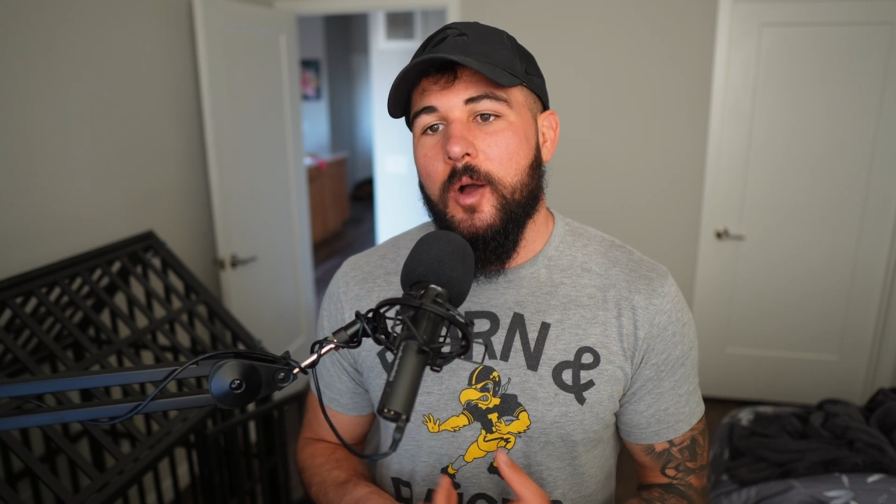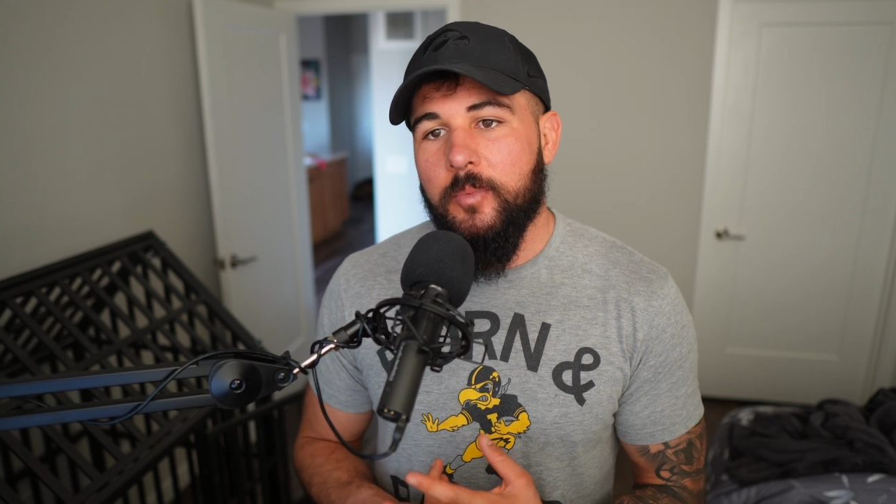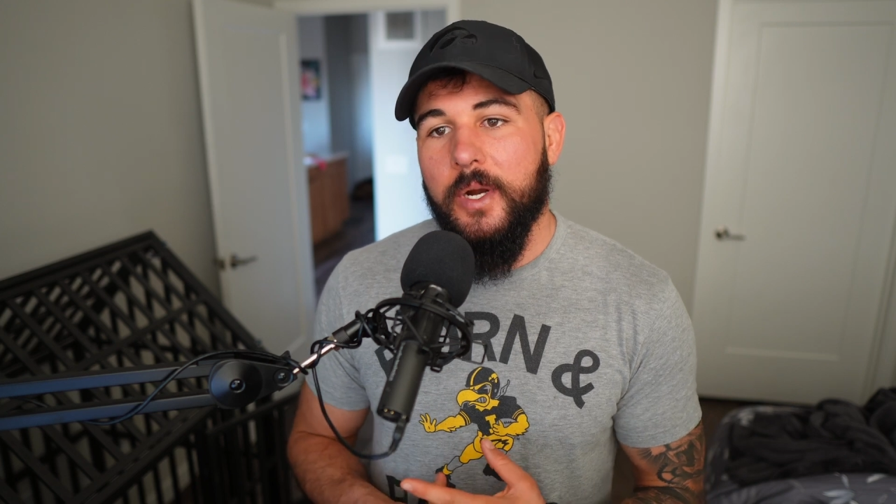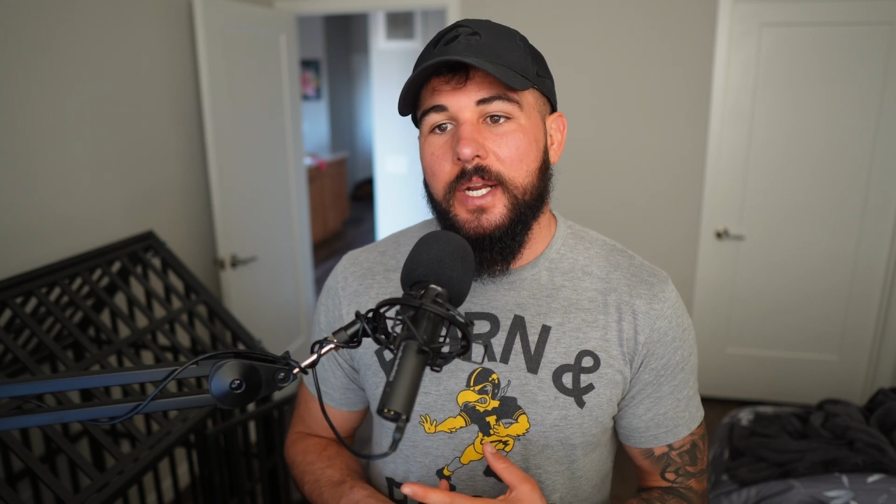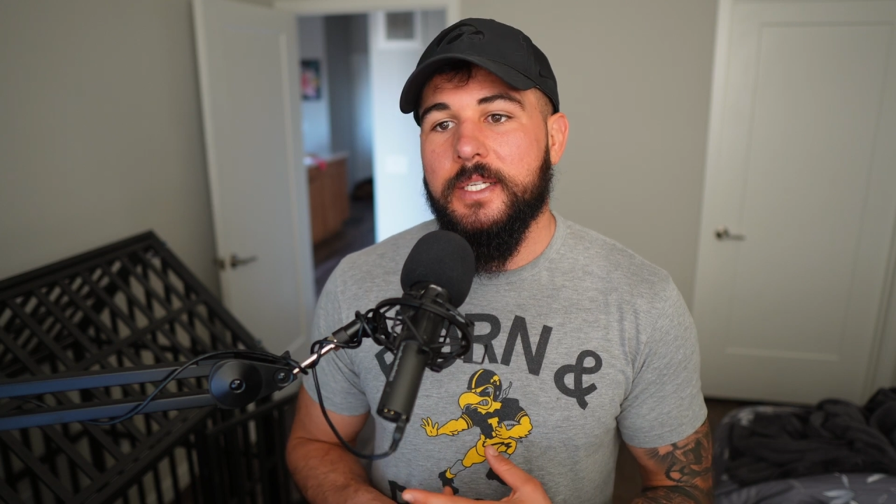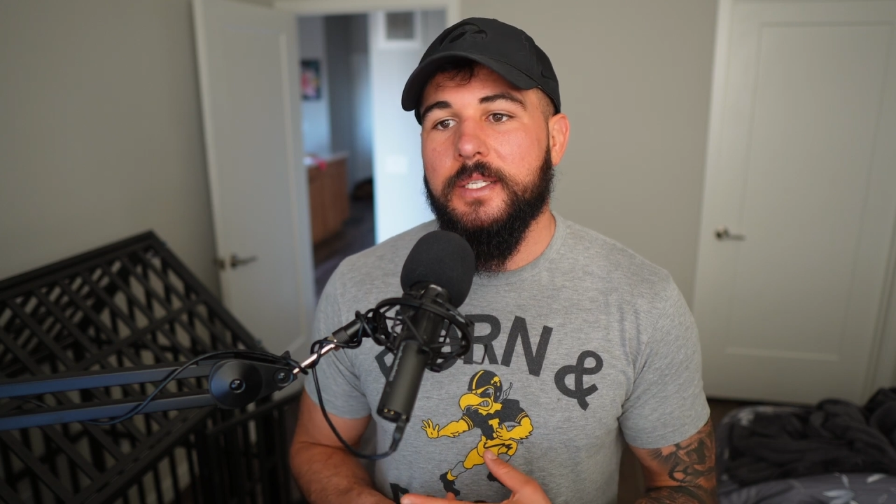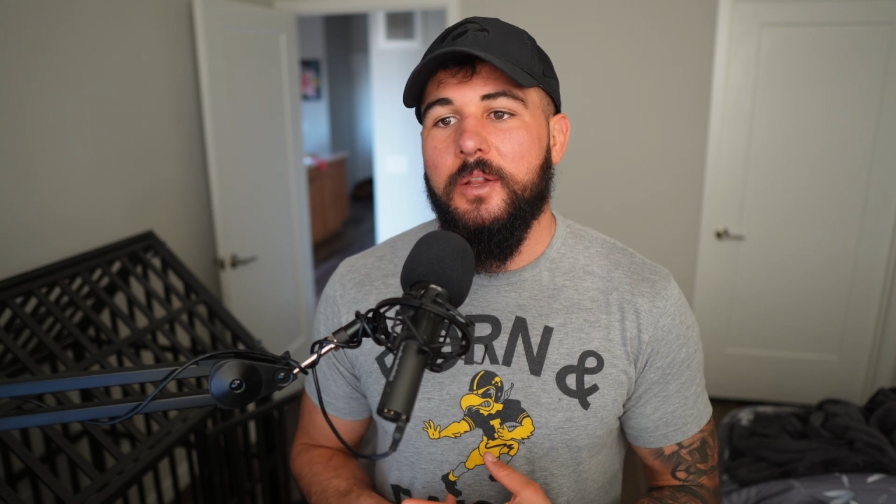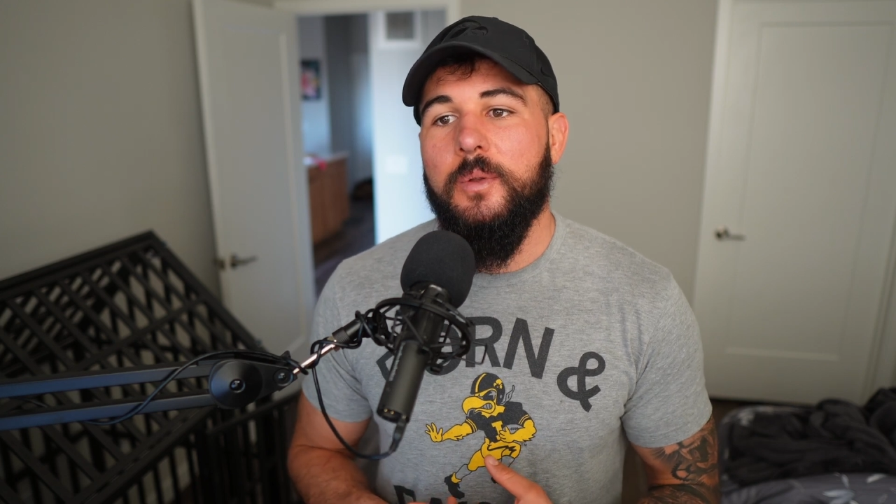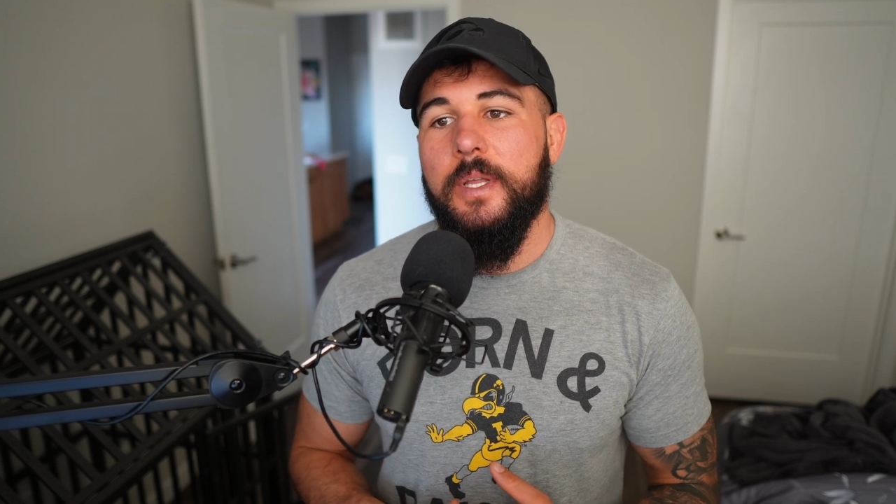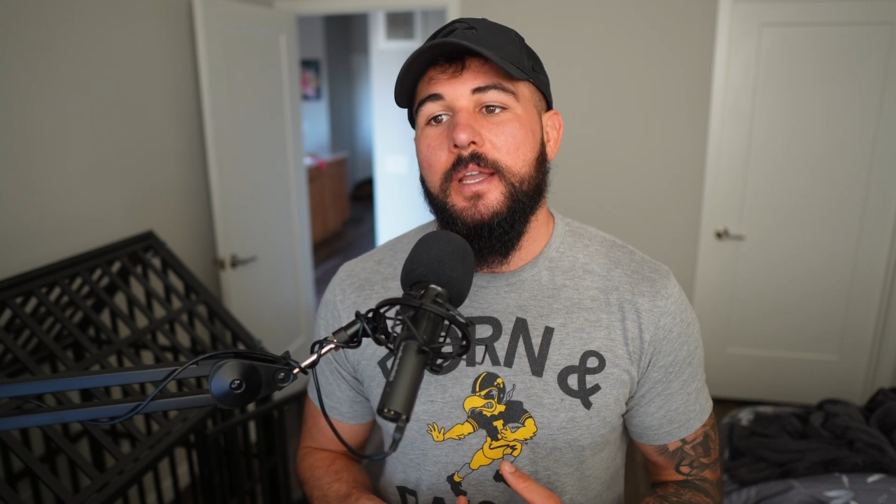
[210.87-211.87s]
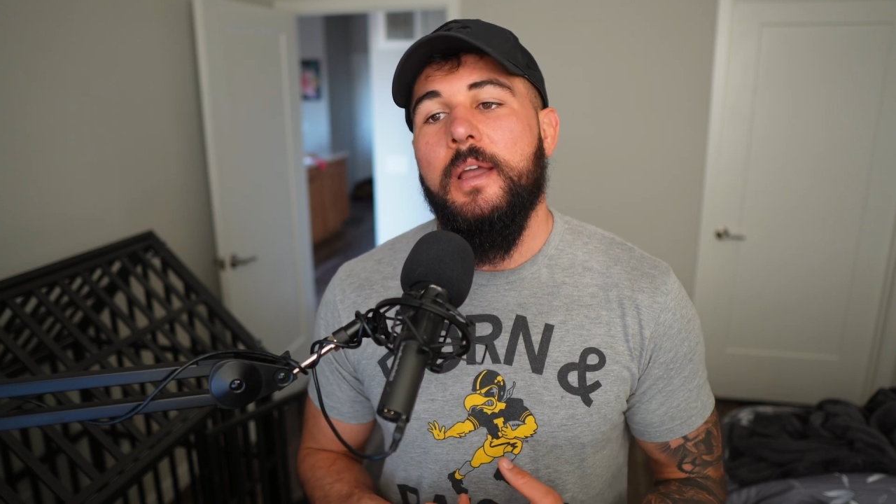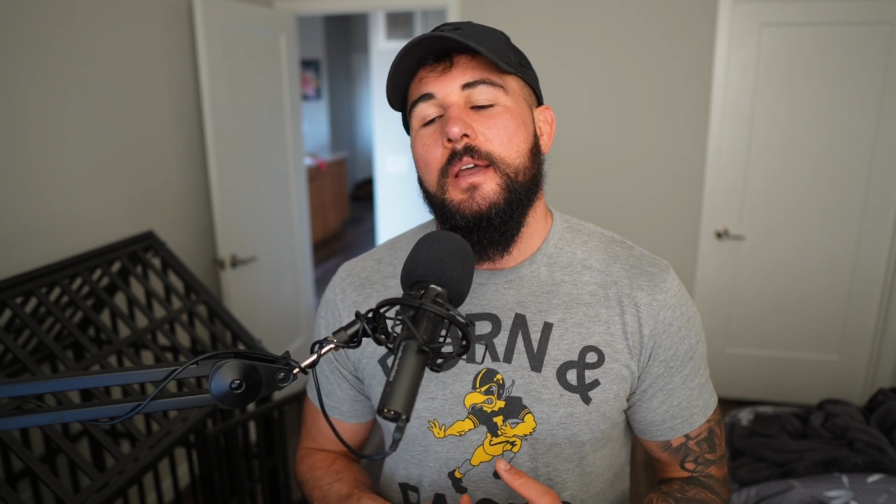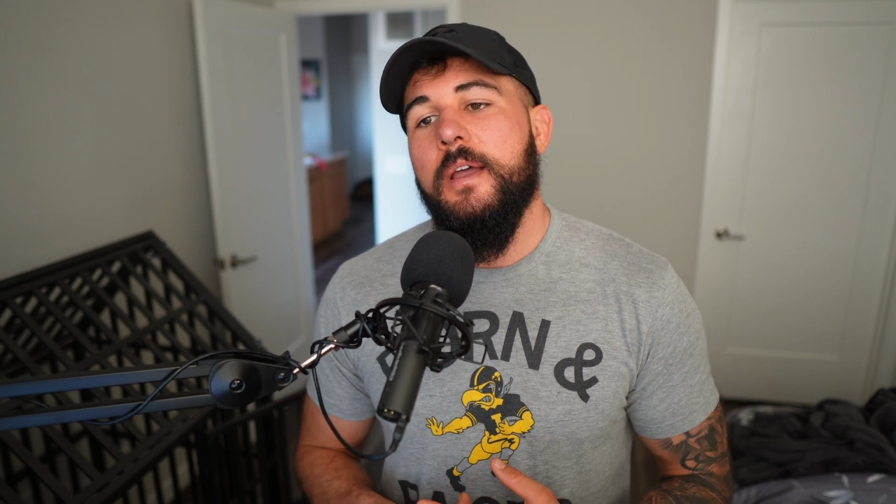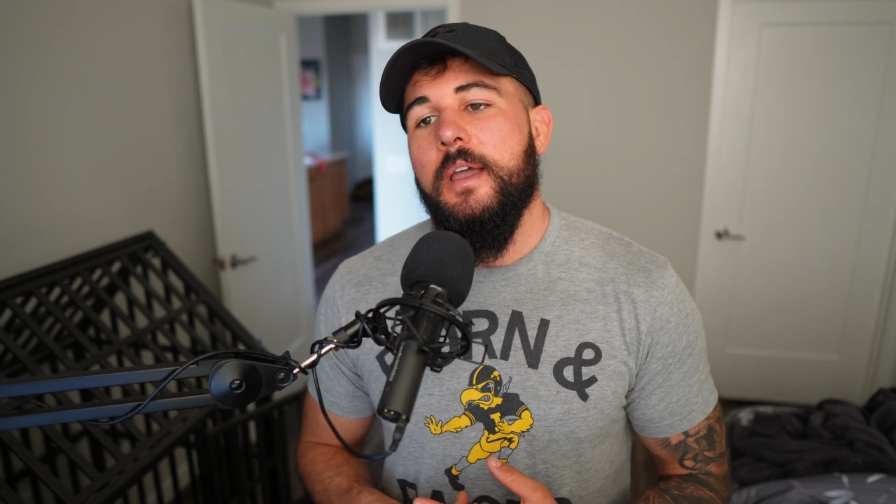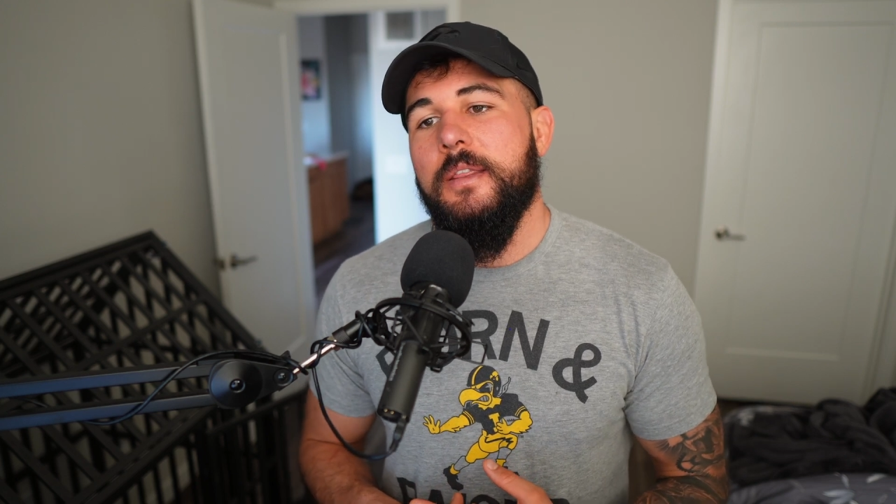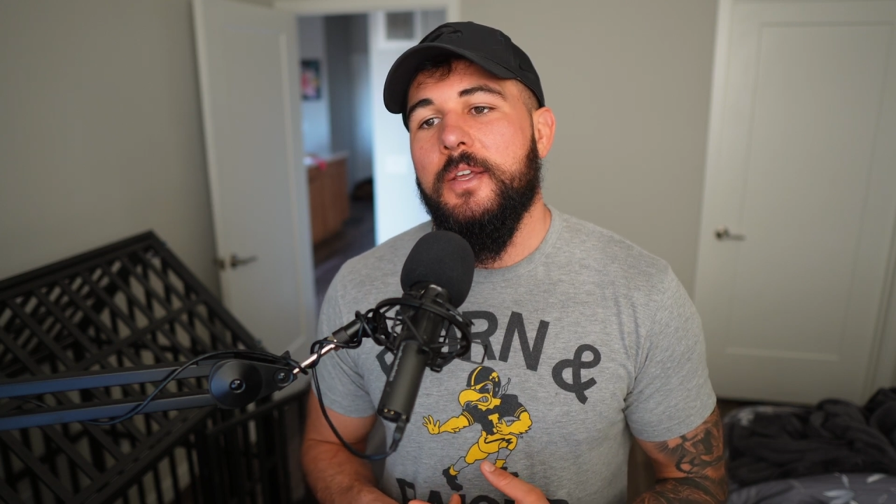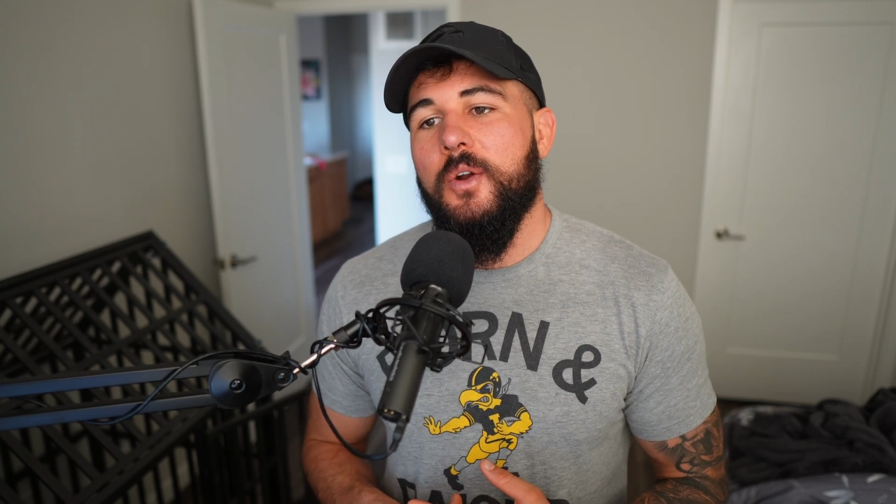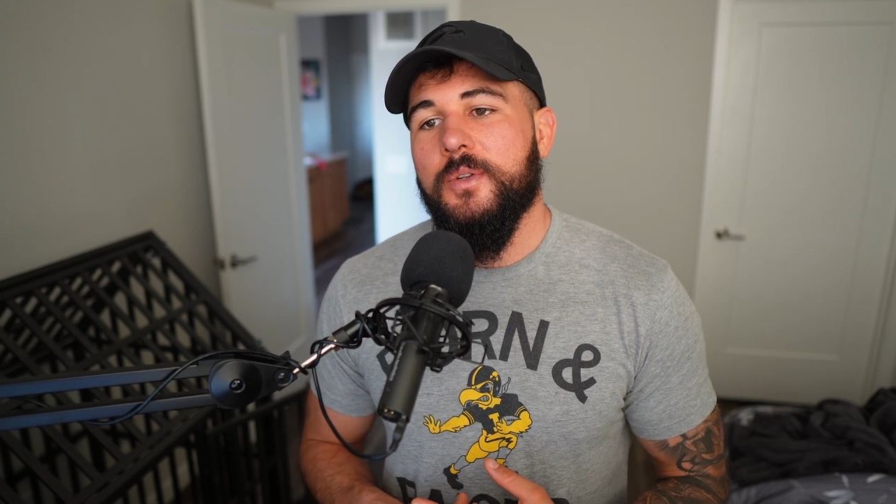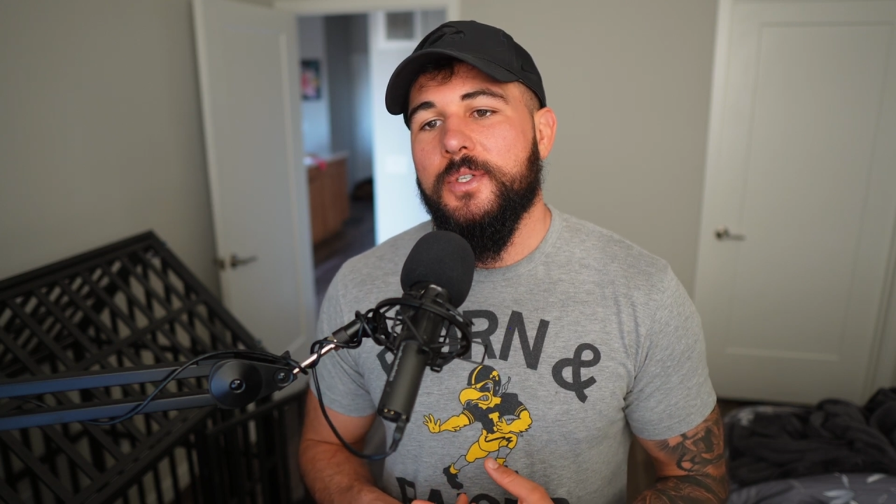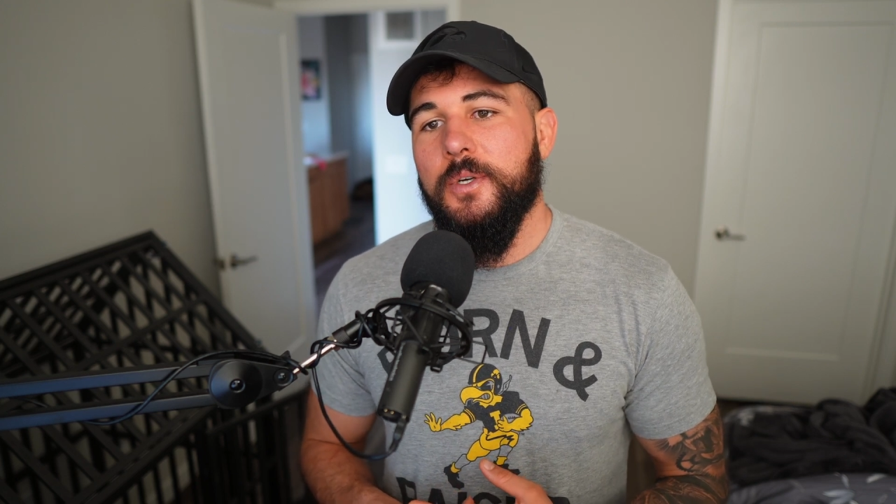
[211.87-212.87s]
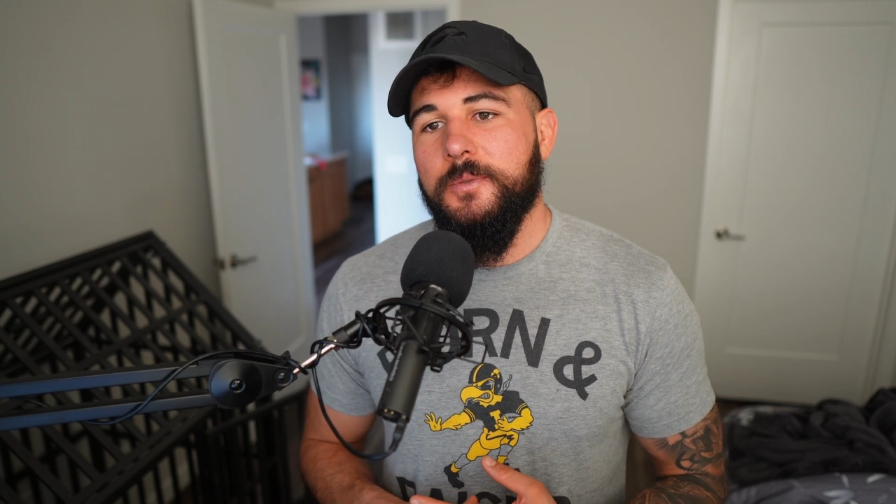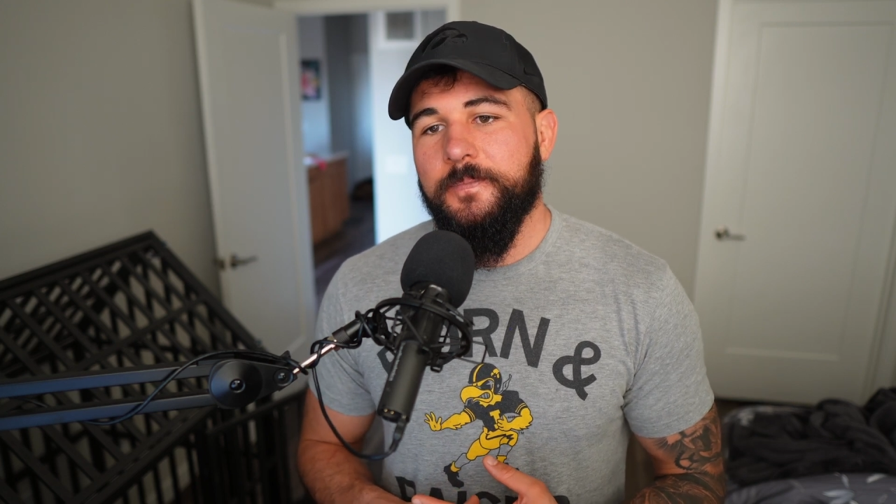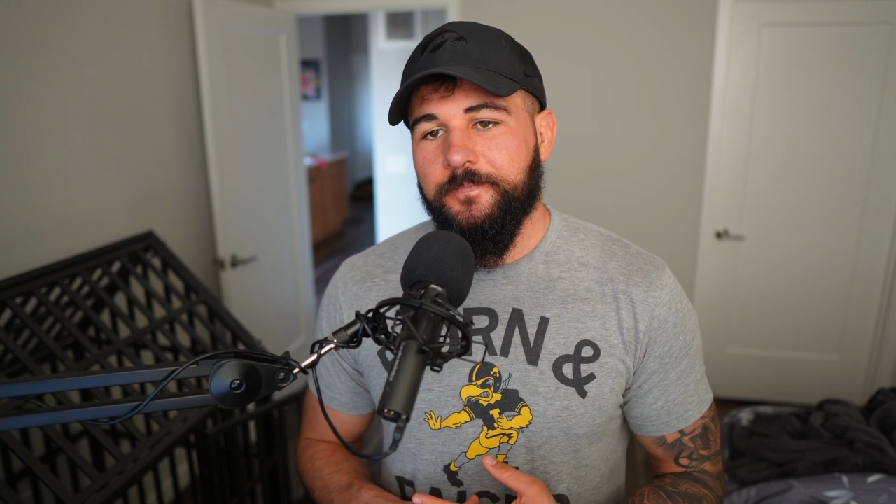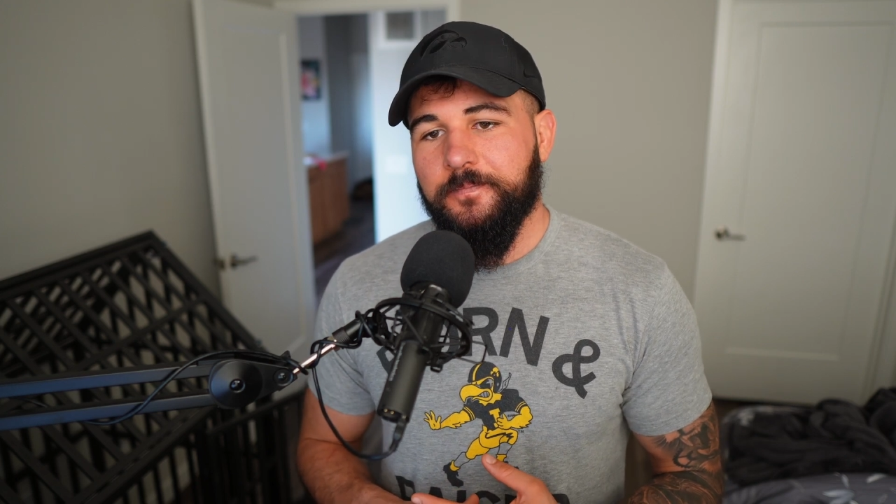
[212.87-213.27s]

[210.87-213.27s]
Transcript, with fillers: upgrading slowly, and then also